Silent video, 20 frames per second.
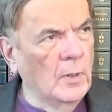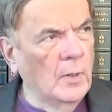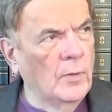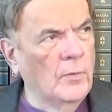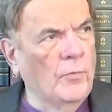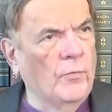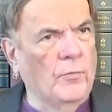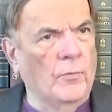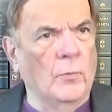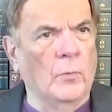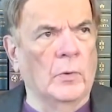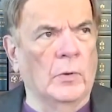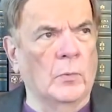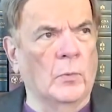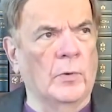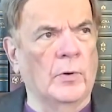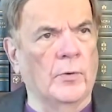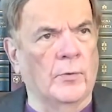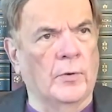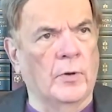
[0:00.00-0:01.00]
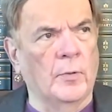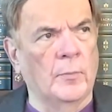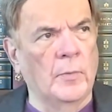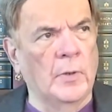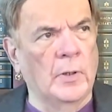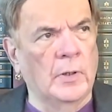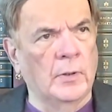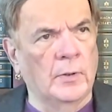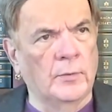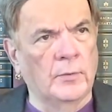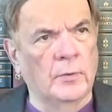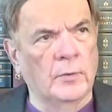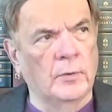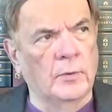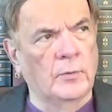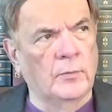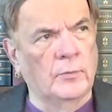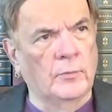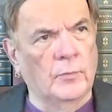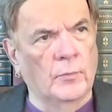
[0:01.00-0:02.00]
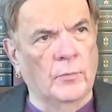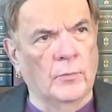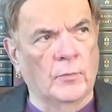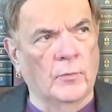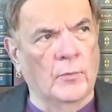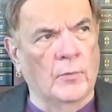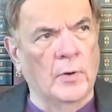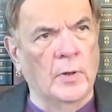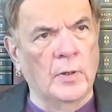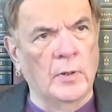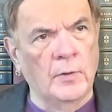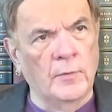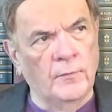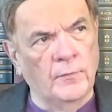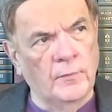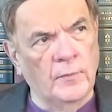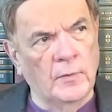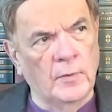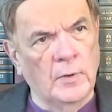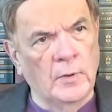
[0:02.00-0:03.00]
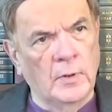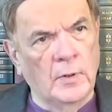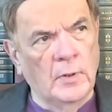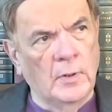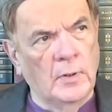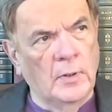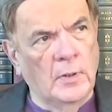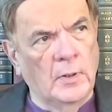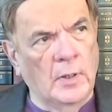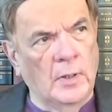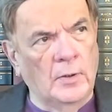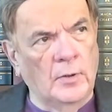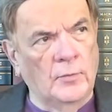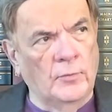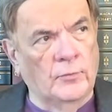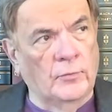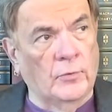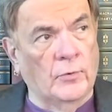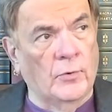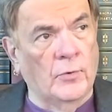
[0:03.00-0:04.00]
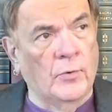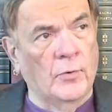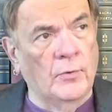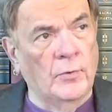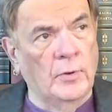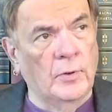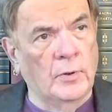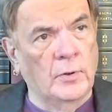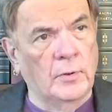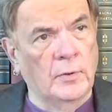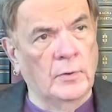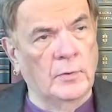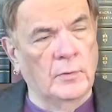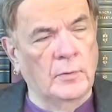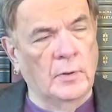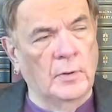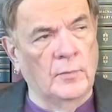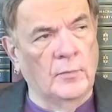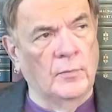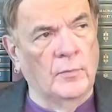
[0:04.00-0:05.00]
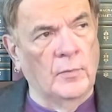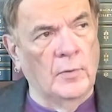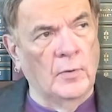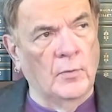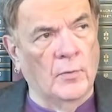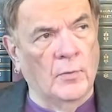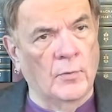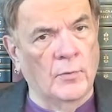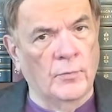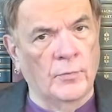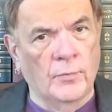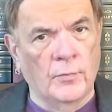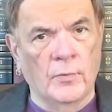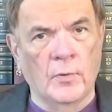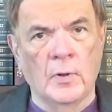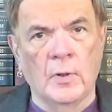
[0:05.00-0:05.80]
So when we are committed to the grave and interred in the earth,